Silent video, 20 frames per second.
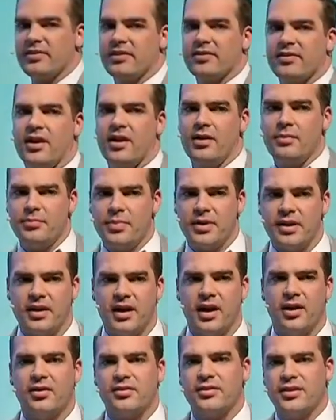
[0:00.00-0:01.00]
is helping
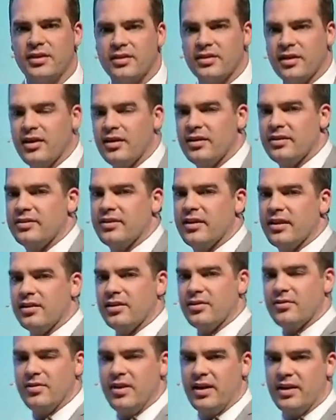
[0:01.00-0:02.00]
our technology
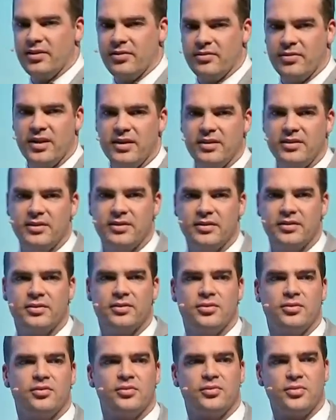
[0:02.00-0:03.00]
and innovation
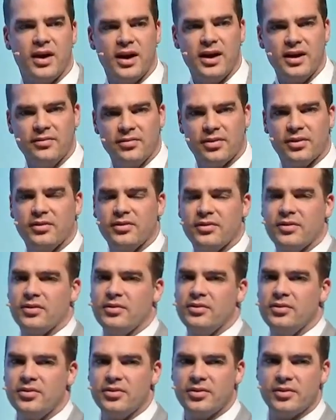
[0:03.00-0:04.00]
to drive those
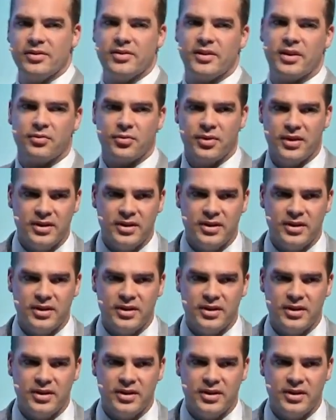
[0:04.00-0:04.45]
solutions that we